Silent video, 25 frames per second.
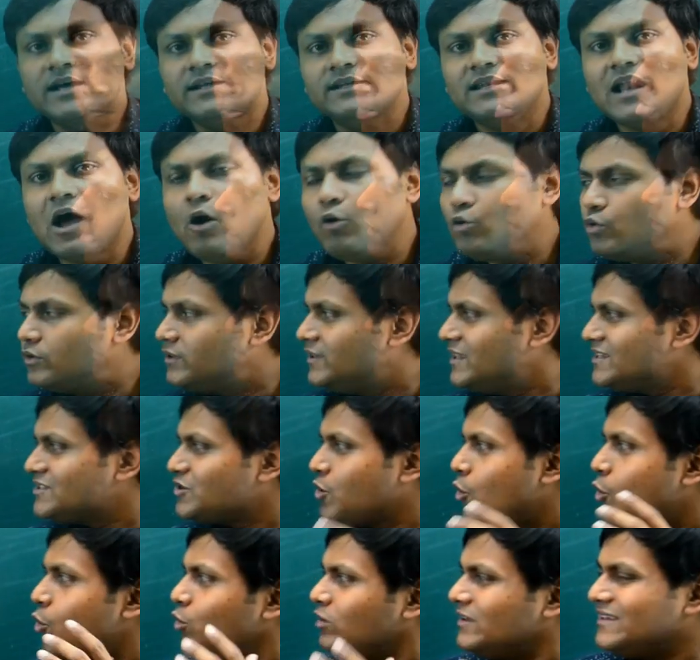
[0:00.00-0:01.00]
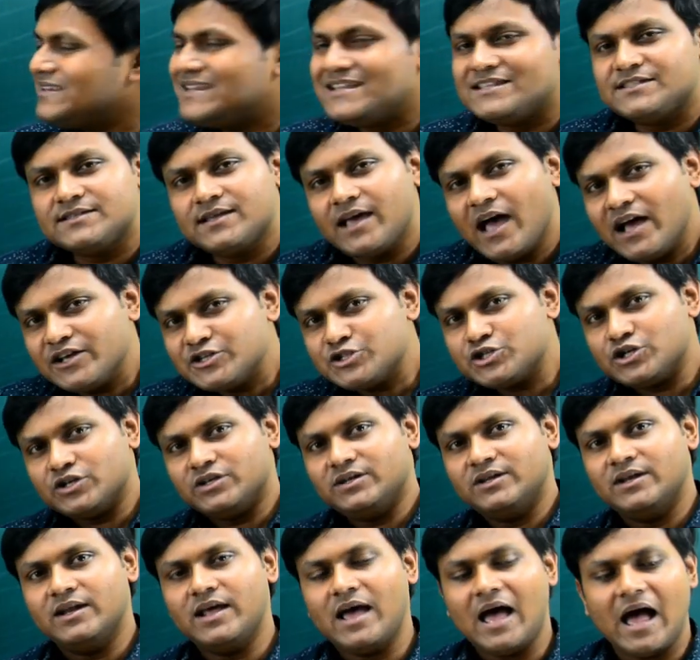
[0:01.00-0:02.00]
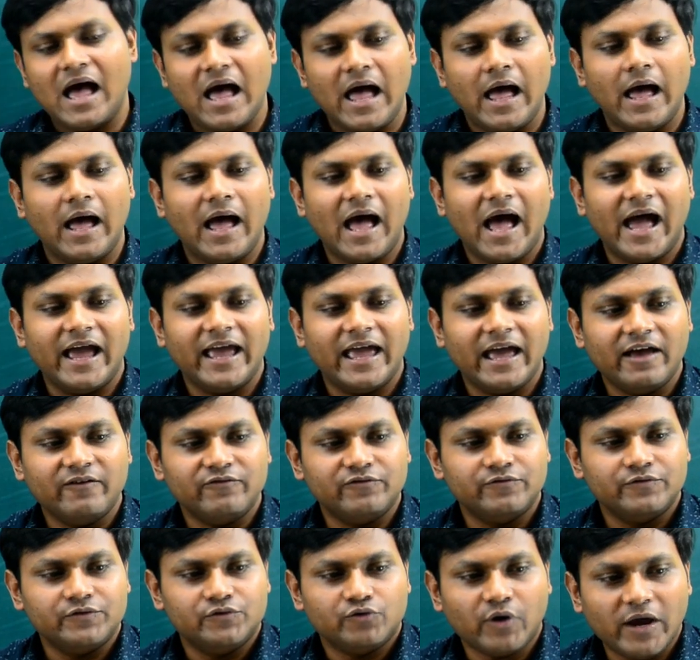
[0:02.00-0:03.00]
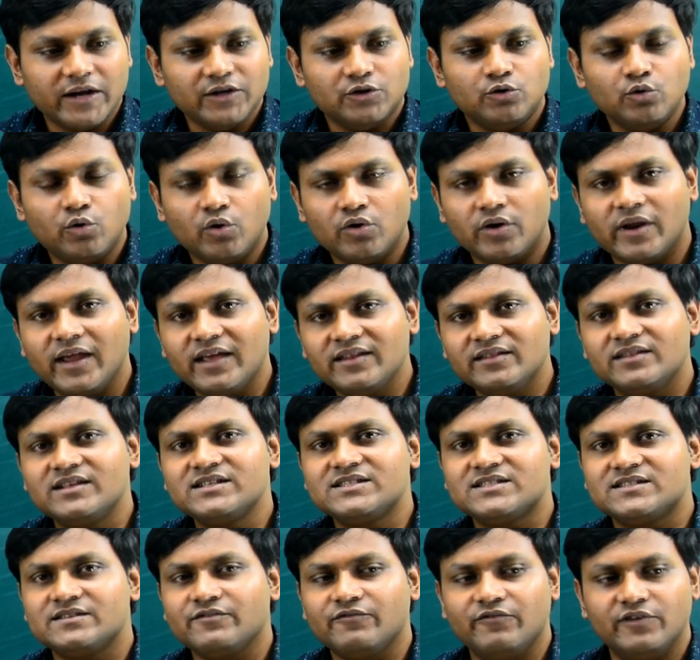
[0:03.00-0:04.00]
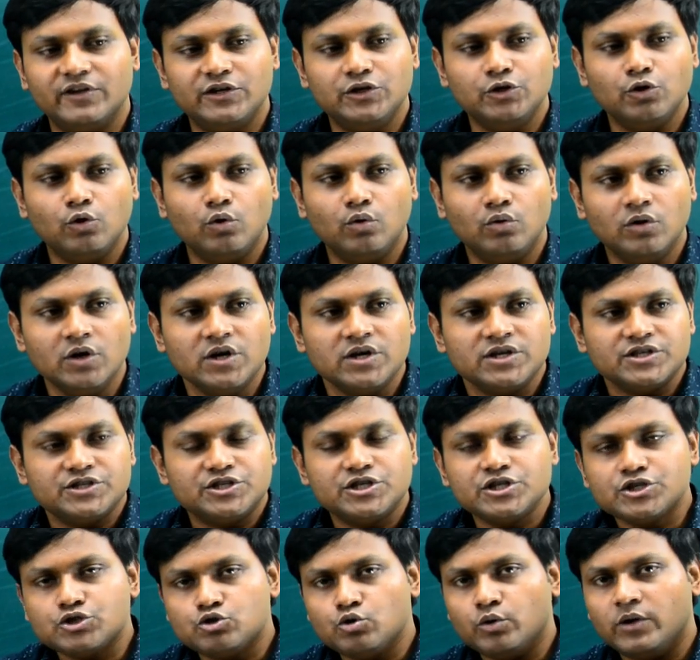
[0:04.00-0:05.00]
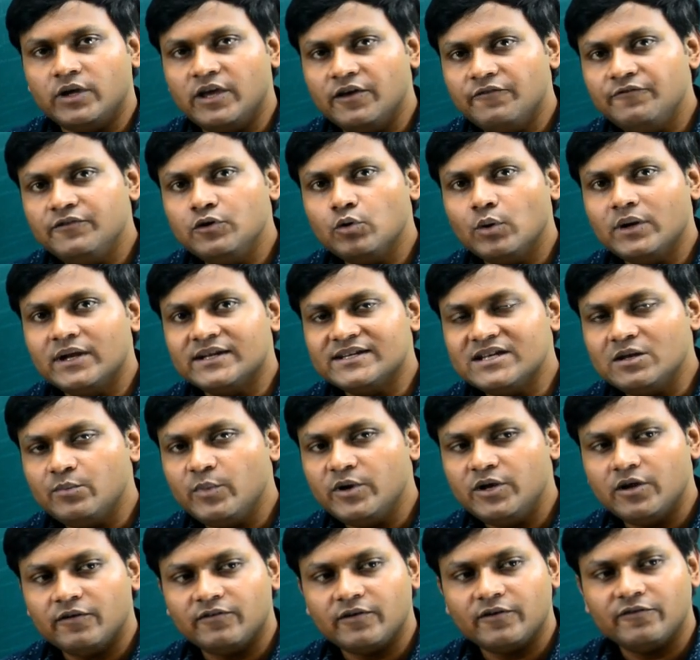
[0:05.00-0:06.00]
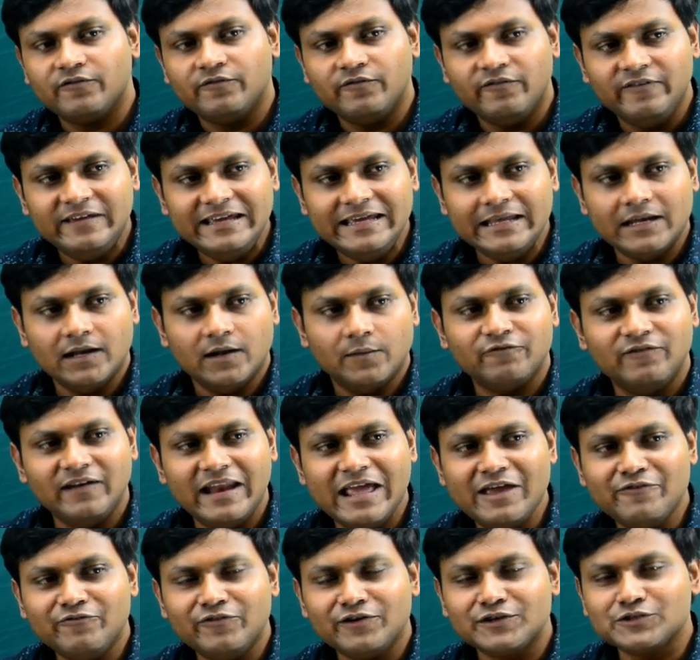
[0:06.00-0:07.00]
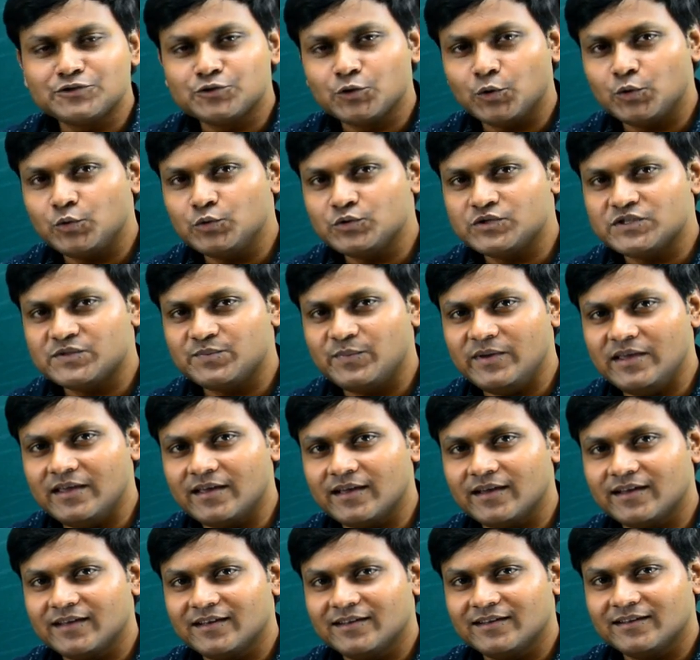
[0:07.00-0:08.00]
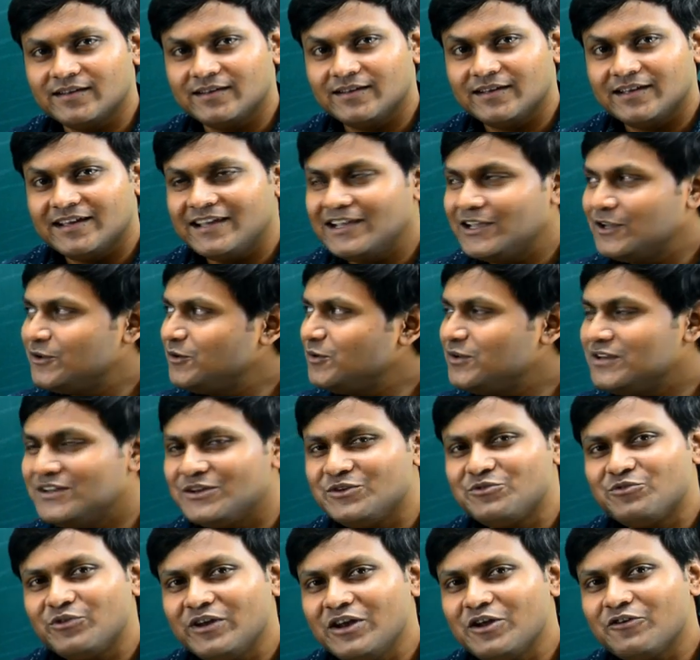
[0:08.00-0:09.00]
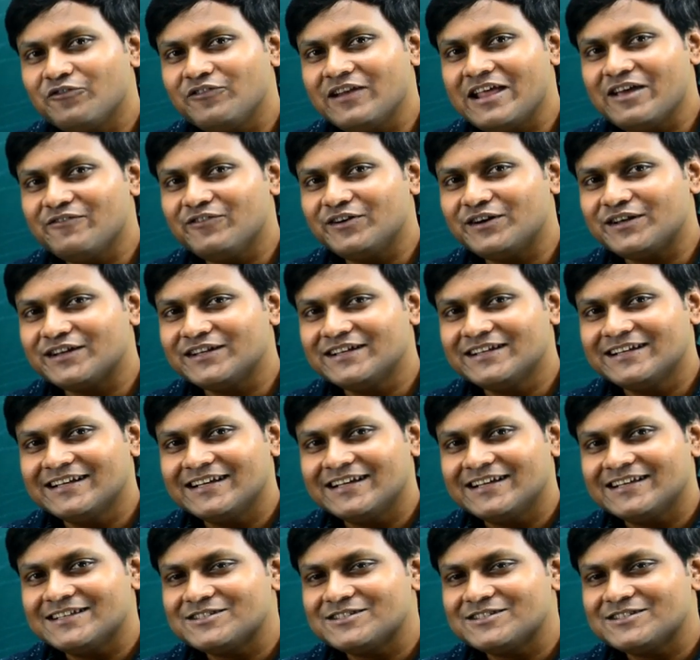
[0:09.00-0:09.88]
Now this whole discussion, I have tried to create this video just to give you a little bit of a feel, flavor, so to speak, you know, neutrino flavor.